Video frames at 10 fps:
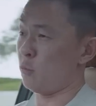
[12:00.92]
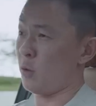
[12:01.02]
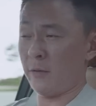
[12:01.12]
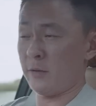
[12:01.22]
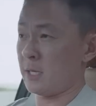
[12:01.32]

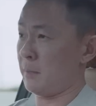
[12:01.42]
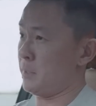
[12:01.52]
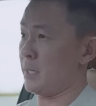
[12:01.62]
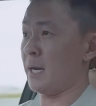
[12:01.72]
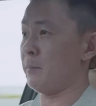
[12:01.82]
Wife is
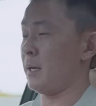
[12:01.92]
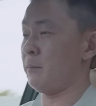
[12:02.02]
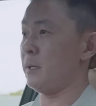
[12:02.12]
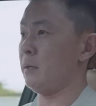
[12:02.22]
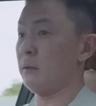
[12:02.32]
happy, I'm
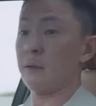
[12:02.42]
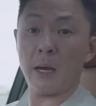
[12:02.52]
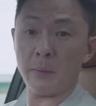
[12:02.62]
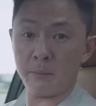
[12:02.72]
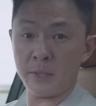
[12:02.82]
happy, I'm at